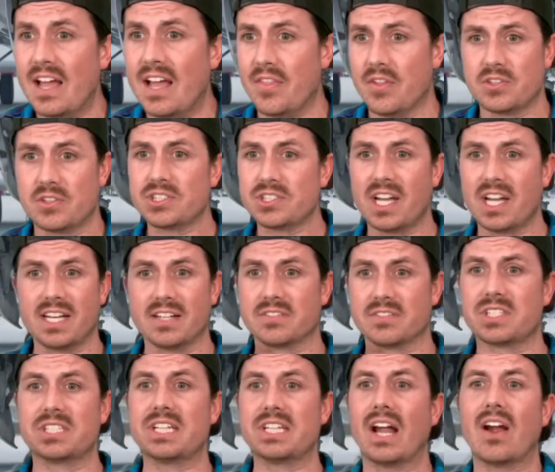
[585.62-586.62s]
and they're just kind of
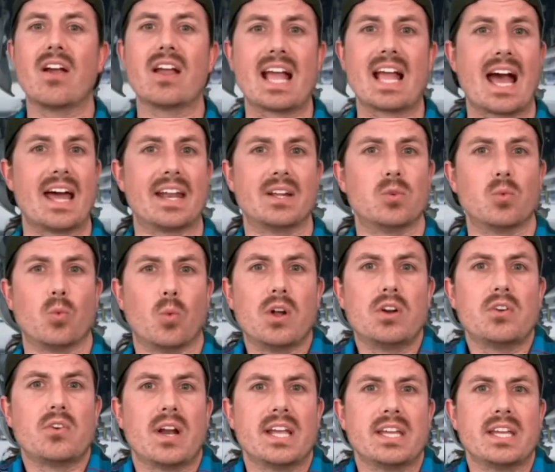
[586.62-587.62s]
staring at it,
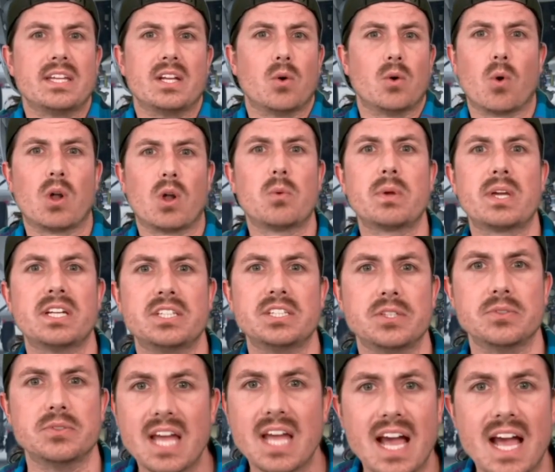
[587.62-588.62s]
wondering, you know, what are we going to
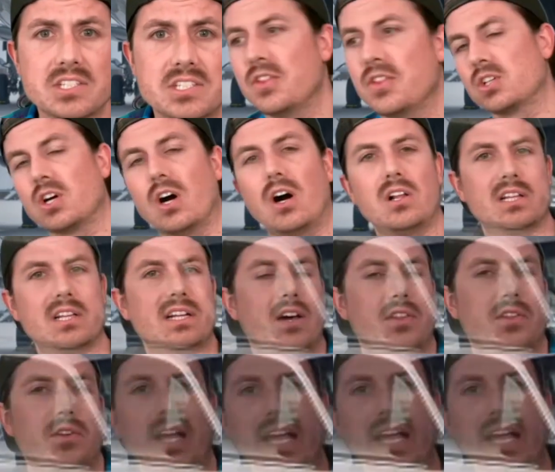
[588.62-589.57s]
do next? They're calling other